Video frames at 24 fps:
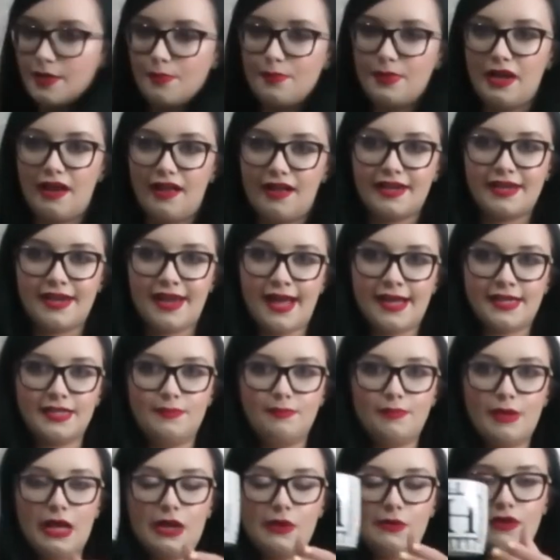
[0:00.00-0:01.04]
could be like an added
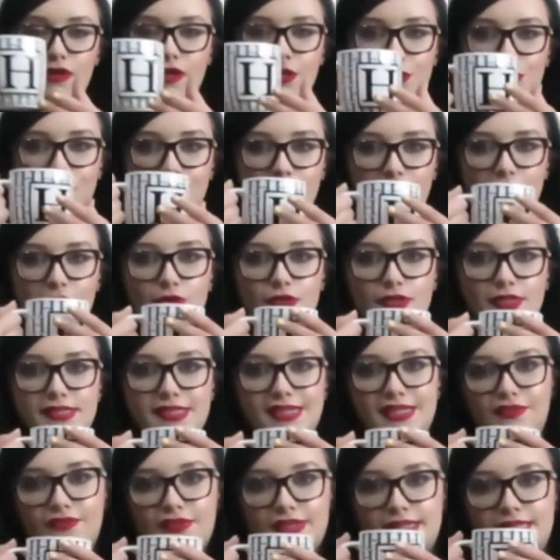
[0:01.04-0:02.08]
bonus. You know, like on a
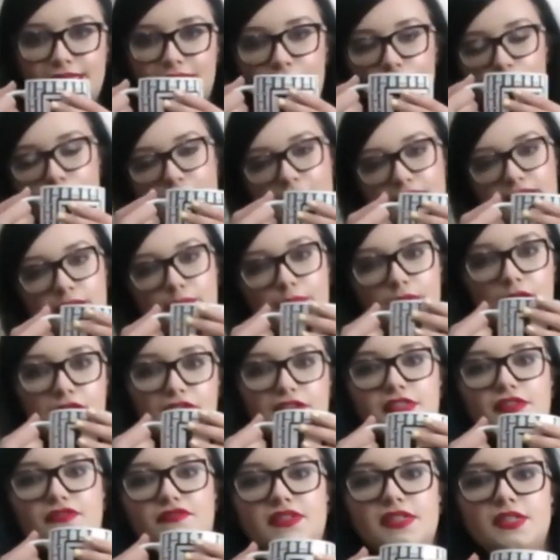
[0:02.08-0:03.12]
DVD you get the
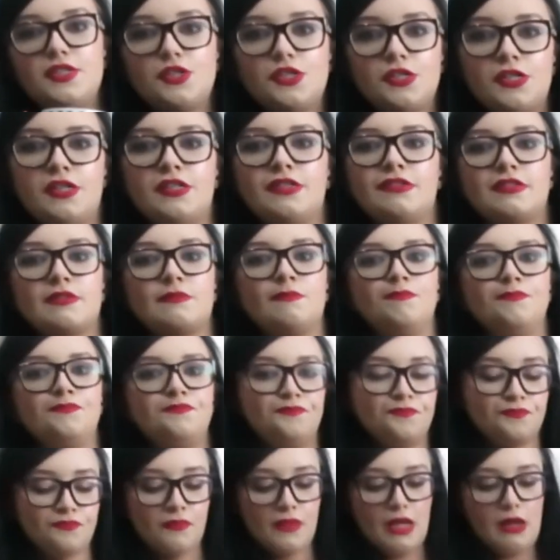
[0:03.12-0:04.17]
bonus features.
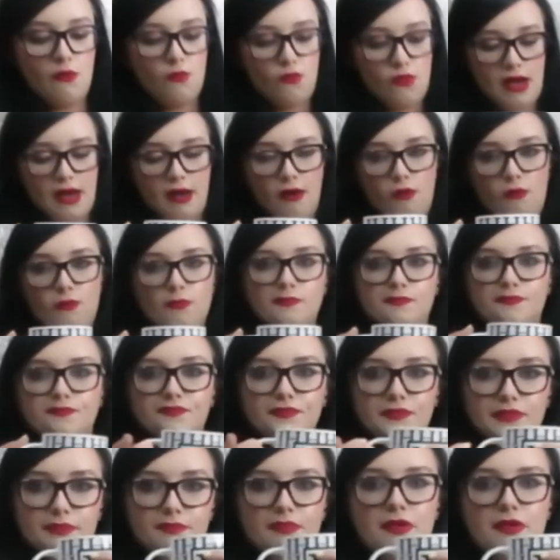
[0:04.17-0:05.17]
Well, the